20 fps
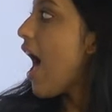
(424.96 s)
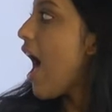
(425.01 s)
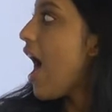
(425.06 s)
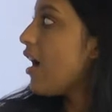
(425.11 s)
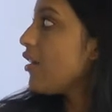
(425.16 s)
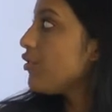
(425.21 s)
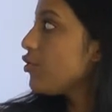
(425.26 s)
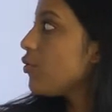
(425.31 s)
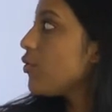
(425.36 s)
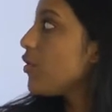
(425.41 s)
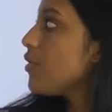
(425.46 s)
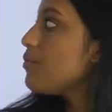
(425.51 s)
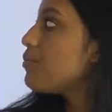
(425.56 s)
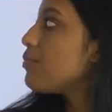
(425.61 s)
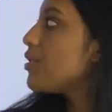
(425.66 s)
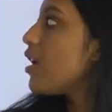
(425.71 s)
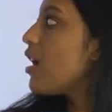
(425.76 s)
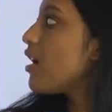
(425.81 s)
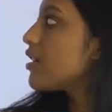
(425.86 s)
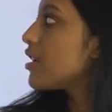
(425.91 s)
after we've
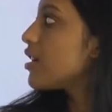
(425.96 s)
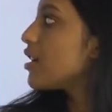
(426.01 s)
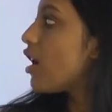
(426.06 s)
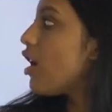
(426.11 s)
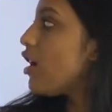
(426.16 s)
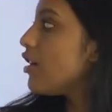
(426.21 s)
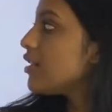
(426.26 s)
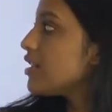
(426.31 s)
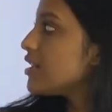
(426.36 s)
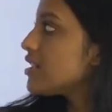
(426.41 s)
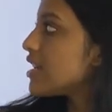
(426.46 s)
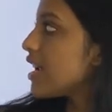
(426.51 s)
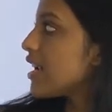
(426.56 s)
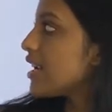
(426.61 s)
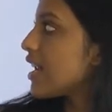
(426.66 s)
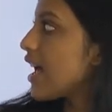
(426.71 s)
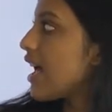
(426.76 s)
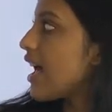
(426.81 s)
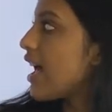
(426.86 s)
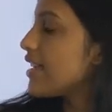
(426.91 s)
plotted all the
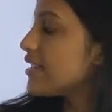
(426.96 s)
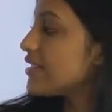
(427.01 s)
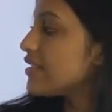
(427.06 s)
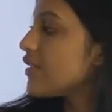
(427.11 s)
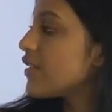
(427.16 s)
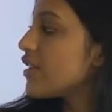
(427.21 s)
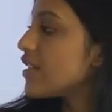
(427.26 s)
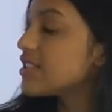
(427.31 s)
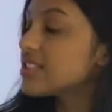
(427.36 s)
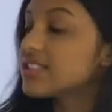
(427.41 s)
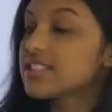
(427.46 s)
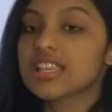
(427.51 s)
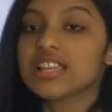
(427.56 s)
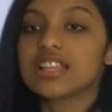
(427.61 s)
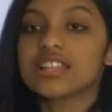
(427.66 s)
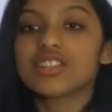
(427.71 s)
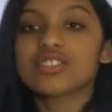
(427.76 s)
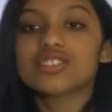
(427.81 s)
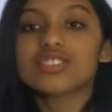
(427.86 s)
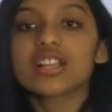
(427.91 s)
data, as you can
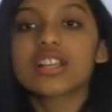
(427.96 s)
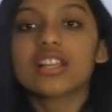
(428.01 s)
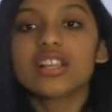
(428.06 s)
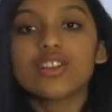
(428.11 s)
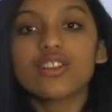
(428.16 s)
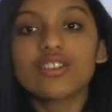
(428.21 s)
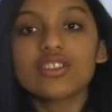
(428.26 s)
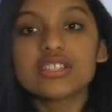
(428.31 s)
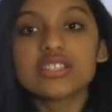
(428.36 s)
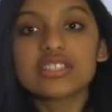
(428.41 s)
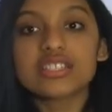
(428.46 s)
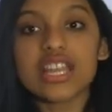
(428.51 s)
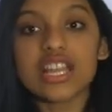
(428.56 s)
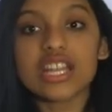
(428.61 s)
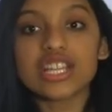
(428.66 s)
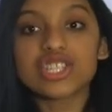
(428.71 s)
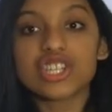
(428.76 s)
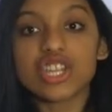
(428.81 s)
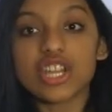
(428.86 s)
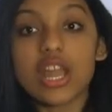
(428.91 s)
see, there's a clear
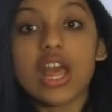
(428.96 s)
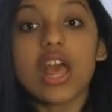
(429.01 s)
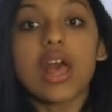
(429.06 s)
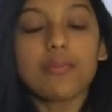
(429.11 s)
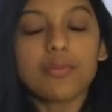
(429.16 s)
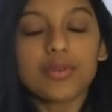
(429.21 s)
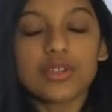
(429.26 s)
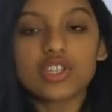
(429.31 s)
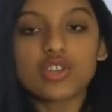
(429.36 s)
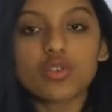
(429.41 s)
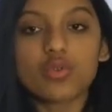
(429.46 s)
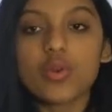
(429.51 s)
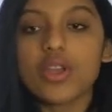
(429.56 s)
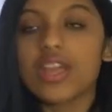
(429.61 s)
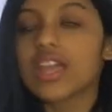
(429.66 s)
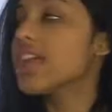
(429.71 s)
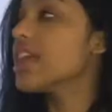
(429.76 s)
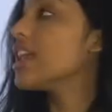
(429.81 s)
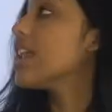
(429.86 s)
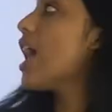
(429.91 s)
distinction
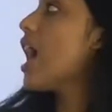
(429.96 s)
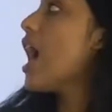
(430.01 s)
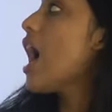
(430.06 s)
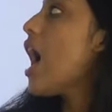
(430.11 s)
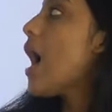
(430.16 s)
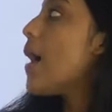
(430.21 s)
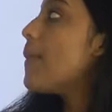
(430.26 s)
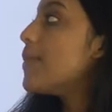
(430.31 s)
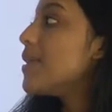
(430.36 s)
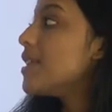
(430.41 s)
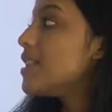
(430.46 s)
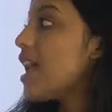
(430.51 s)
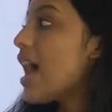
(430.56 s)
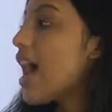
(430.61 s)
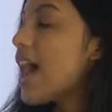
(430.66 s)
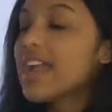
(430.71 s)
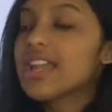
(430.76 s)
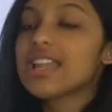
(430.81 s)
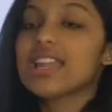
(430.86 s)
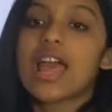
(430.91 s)
between
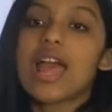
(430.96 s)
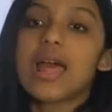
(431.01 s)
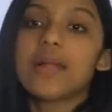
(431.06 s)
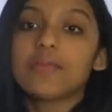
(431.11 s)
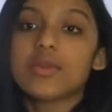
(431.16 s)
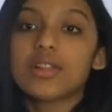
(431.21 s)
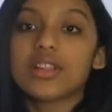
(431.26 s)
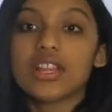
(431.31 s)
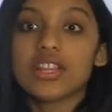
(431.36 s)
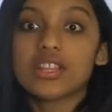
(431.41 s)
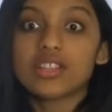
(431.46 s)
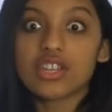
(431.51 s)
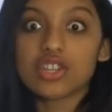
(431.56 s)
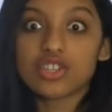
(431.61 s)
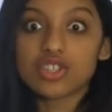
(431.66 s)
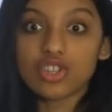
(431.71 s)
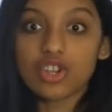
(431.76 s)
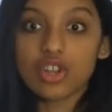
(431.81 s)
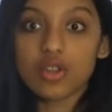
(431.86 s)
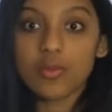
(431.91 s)
benign and
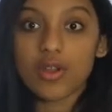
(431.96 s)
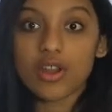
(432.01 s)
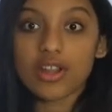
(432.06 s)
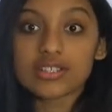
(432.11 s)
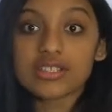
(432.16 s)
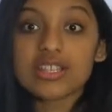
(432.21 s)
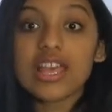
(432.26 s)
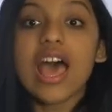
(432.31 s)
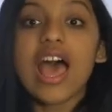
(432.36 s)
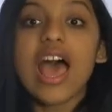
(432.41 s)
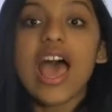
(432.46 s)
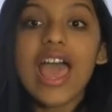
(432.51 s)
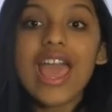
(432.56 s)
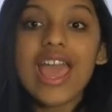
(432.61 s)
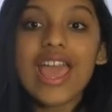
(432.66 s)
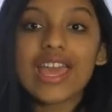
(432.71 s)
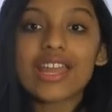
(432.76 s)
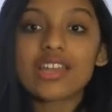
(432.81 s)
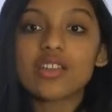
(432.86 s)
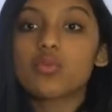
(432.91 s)
malignant tumors,
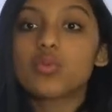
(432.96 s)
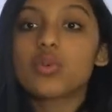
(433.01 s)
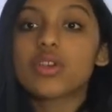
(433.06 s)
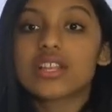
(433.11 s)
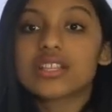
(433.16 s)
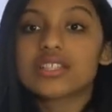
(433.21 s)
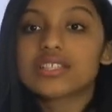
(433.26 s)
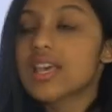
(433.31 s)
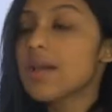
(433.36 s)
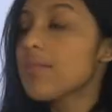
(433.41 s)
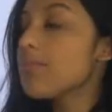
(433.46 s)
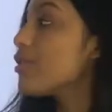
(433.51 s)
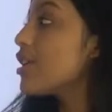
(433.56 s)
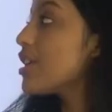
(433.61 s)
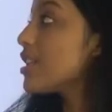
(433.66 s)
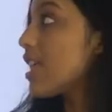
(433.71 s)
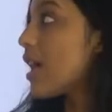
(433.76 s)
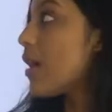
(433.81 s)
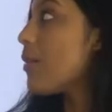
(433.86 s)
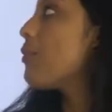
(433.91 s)
and we can
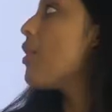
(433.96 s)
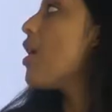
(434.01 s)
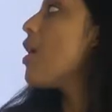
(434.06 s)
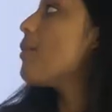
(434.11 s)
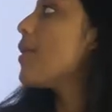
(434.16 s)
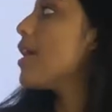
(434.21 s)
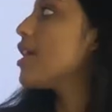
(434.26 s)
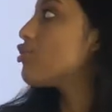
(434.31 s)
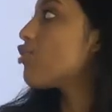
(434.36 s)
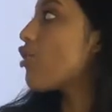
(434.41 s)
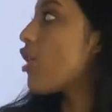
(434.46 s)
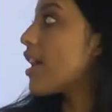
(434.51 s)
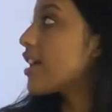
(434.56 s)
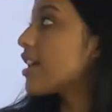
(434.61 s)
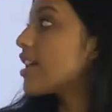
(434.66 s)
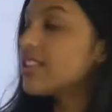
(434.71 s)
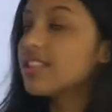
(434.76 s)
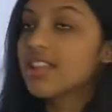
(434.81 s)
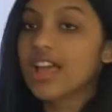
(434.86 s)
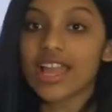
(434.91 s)
separate them by
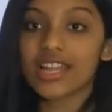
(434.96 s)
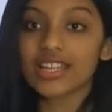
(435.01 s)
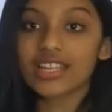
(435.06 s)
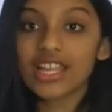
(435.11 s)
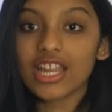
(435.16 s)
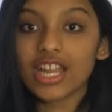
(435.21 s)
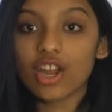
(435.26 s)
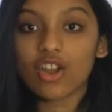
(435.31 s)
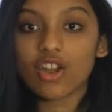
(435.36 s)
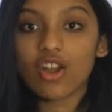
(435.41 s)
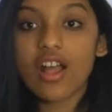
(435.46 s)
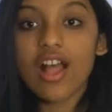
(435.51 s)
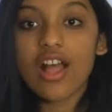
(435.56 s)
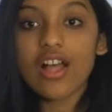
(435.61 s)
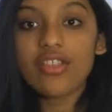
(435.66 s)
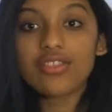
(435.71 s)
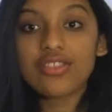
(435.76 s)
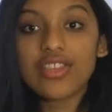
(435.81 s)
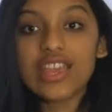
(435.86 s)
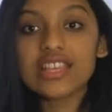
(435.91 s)
drawing a line here.
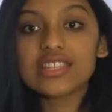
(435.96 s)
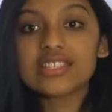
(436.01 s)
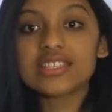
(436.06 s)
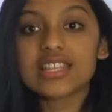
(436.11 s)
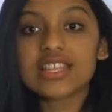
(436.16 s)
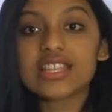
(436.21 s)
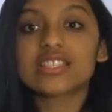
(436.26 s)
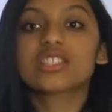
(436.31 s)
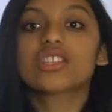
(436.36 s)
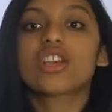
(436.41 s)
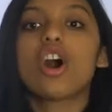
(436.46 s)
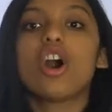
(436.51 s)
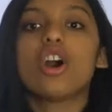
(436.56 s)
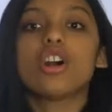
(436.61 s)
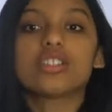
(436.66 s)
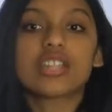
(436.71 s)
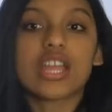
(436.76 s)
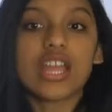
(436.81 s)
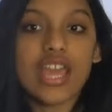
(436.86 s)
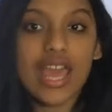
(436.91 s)
This is
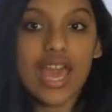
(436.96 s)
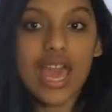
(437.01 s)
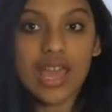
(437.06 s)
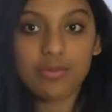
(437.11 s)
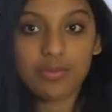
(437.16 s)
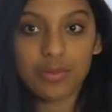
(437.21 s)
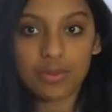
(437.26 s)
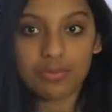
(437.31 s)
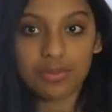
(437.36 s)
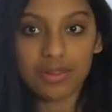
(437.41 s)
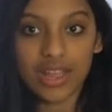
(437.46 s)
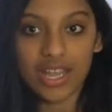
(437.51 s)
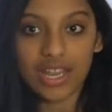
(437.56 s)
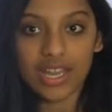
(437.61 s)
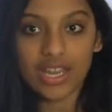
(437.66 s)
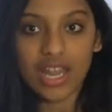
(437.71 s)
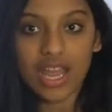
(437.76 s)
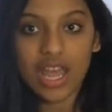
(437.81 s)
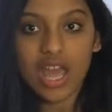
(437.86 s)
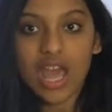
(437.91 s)
called a
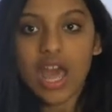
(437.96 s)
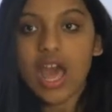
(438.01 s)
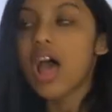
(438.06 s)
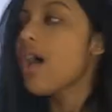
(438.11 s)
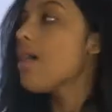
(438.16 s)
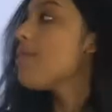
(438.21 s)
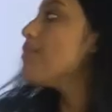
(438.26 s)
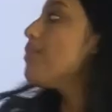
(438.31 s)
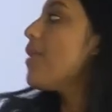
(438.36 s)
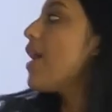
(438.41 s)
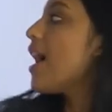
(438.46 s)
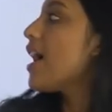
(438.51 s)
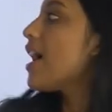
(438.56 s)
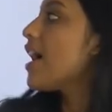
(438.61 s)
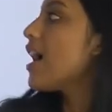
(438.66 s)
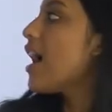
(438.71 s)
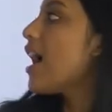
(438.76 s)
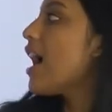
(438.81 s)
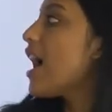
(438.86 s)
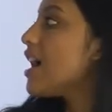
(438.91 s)
hyperplane.
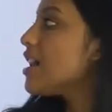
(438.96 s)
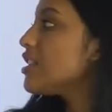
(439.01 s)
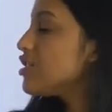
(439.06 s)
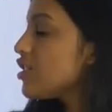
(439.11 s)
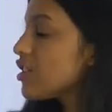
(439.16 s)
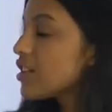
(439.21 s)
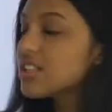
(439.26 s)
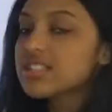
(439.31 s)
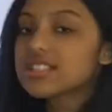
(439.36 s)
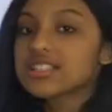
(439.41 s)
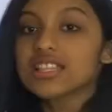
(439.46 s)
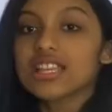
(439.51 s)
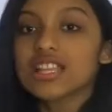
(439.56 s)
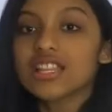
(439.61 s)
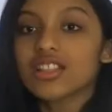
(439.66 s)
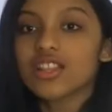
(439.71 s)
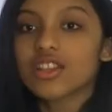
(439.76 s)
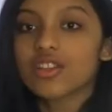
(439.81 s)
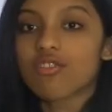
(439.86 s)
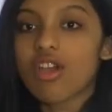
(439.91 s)
But, as you can see
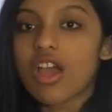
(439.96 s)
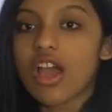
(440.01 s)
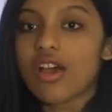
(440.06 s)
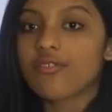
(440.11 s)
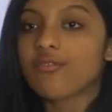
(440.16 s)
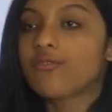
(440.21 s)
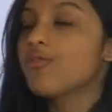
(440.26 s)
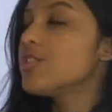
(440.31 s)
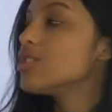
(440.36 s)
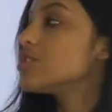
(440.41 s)
in the graph